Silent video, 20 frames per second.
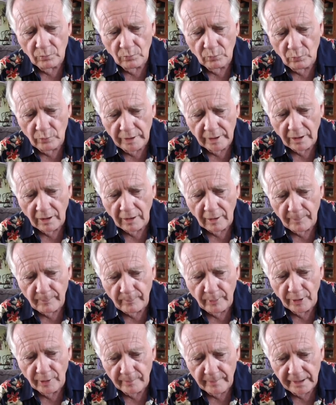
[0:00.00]
we are
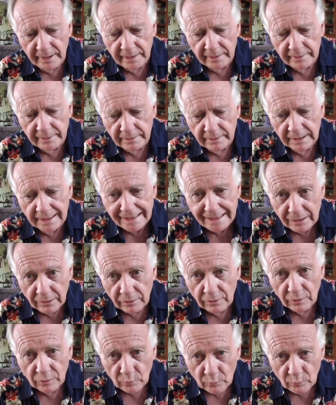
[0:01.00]
permanent legal